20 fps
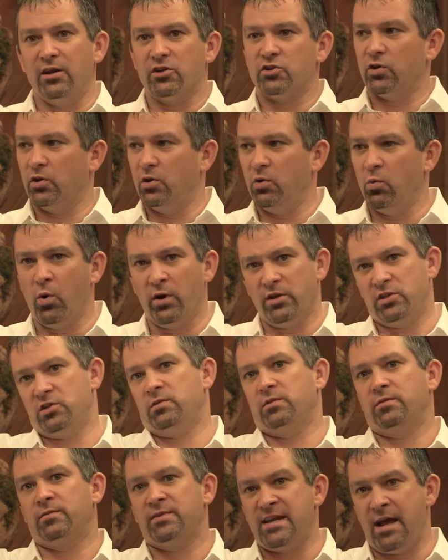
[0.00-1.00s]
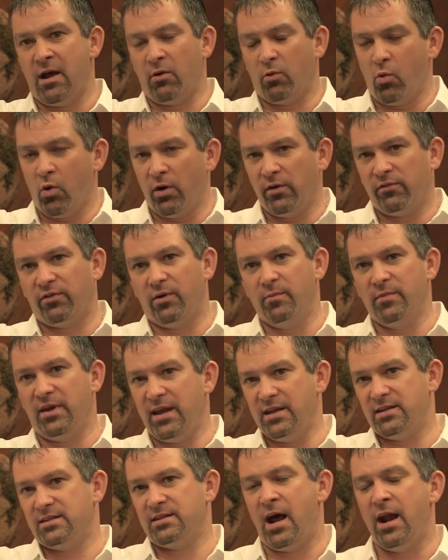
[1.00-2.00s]
so you want sound going from
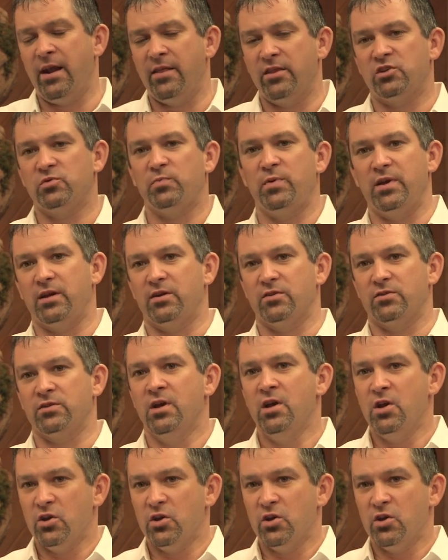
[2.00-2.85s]
each side of the speakers.